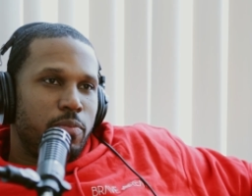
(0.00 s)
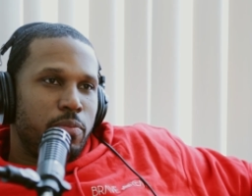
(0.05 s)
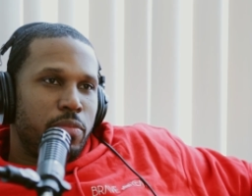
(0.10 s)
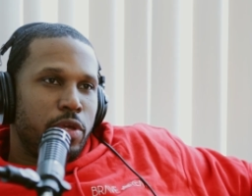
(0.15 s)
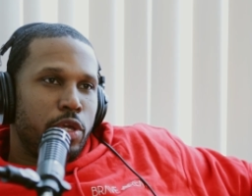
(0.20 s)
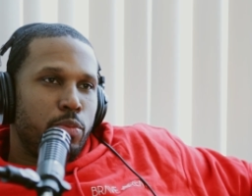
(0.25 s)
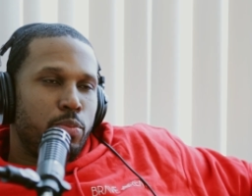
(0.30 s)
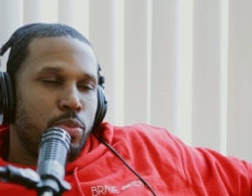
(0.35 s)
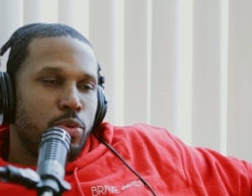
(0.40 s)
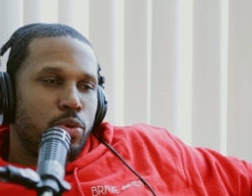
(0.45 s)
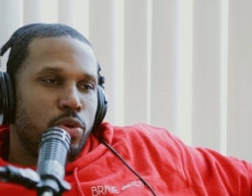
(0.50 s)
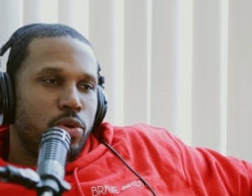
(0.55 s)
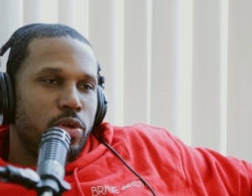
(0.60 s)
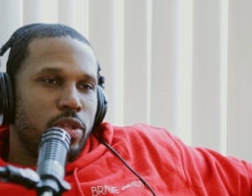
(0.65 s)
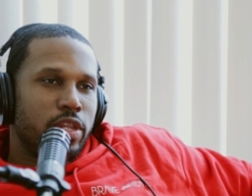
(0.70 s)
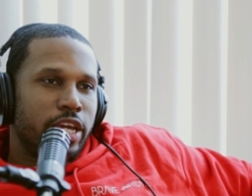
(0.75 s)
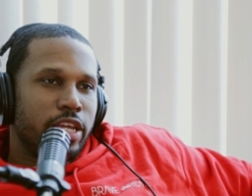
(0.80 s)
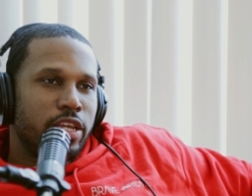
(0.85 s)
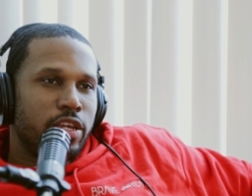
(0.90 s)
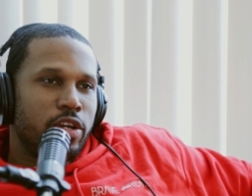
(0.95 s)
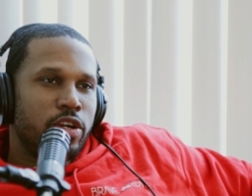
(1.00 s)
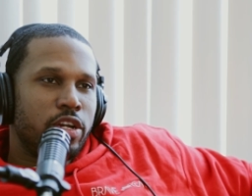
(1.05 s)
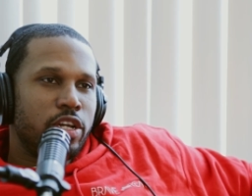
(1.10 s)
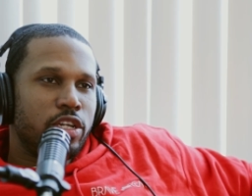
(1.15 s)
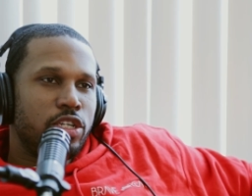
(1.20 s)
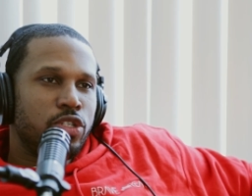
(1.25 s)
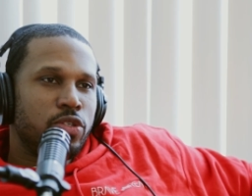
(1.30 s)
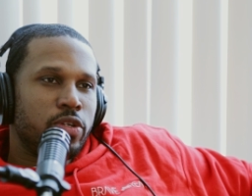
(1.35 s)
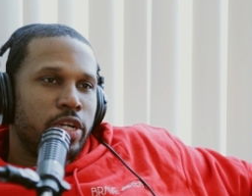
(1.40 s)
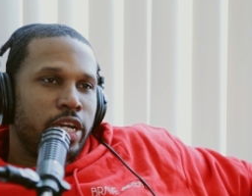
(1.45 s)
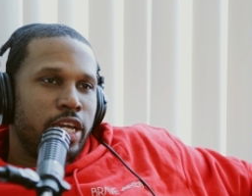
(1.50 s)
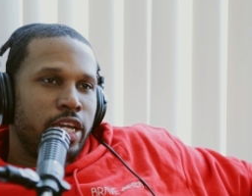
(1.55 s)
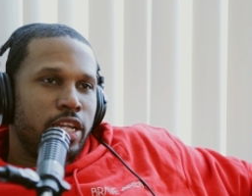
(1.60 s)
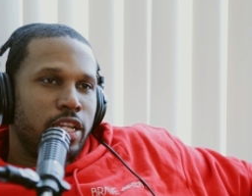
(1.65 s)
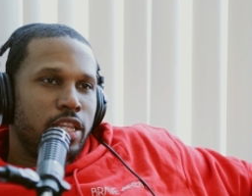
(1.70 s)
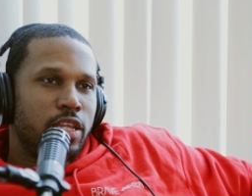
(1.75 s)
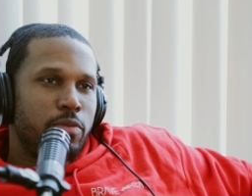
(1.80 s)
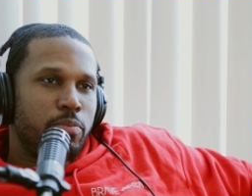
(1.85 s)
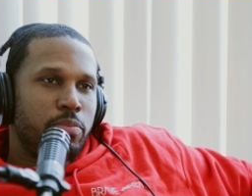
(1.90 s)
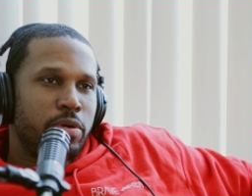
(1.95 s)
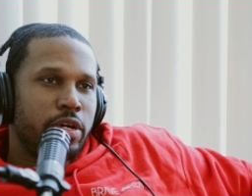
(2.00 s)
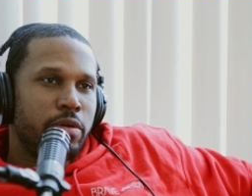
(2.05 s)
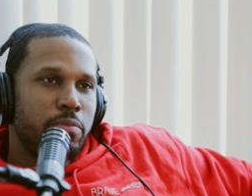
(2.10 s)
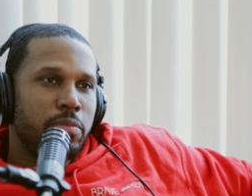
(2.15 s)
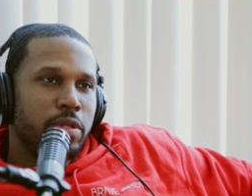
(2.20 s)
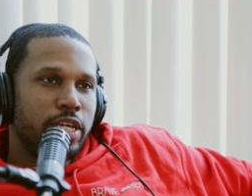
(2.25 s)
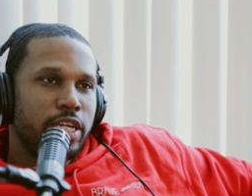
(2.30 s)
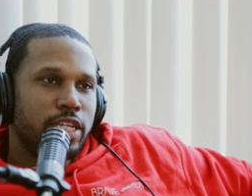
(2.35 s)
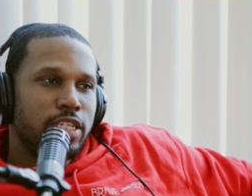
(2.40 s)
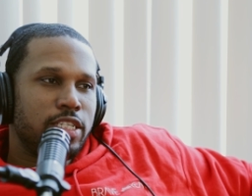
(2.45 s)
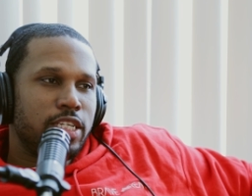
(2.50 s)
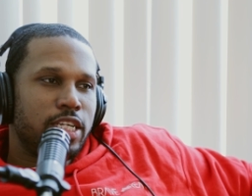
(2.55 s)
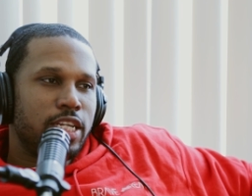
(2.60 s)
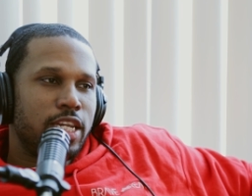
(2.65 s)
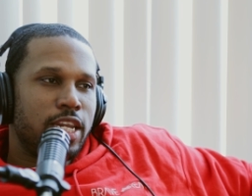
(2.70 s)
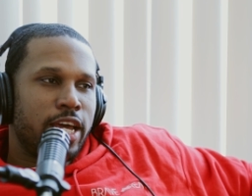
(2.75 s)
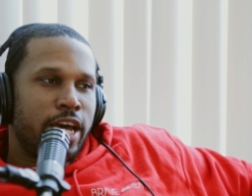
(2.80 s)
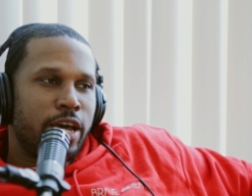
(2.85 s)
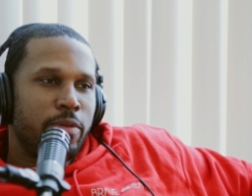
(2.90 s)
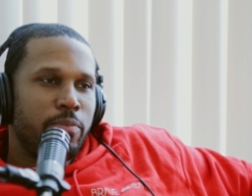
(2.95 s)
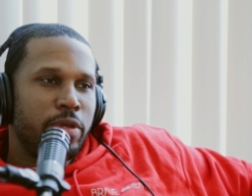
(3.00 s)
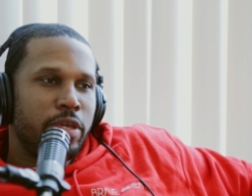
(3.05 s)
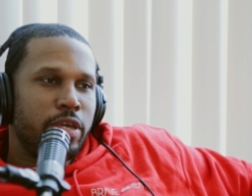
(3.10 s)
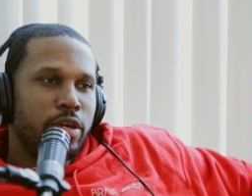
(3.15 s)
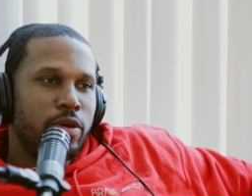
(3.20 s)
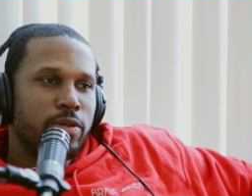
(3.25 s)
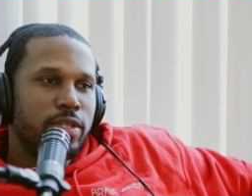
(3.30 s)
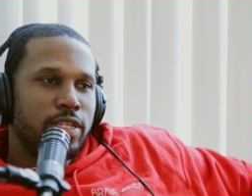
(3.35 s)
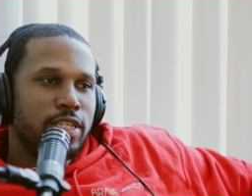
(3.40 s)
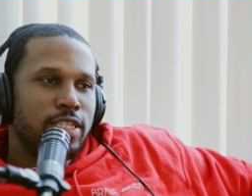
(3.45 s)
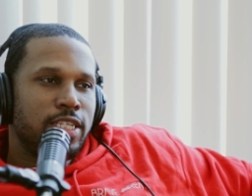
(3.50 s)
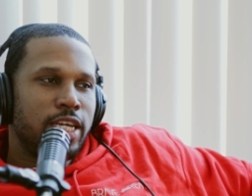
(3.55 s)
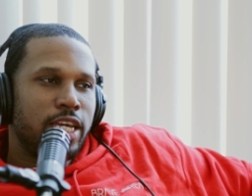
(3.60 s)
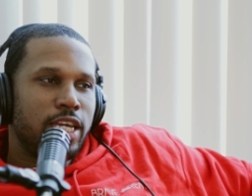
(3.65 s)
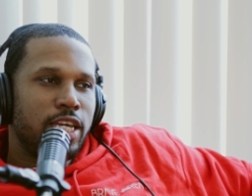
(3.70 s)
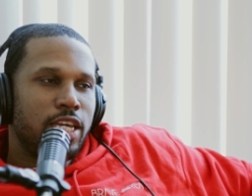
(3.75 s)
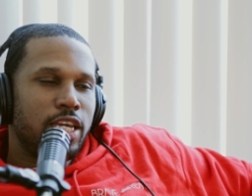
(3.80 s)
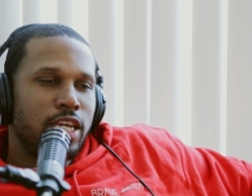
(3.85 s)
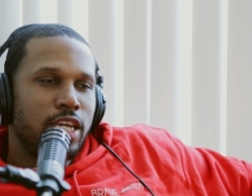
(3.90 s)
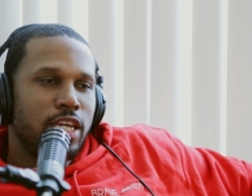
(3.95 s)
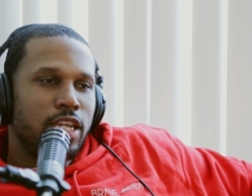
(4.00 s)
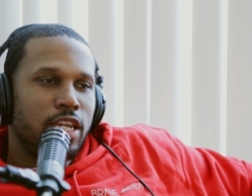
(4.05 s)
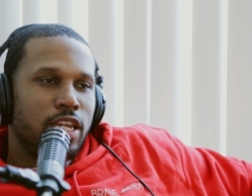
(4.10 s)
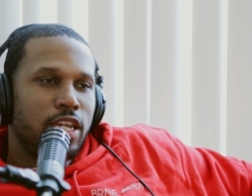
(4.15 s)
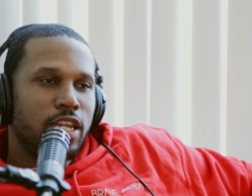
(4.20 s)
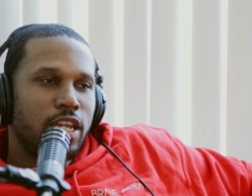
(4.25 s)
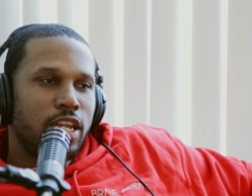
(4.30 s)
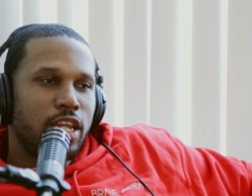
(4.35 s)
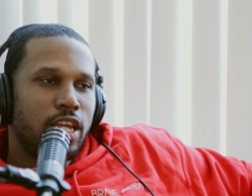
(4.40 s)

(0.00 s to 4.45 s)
people, like, you're going to train the public to not be able to take in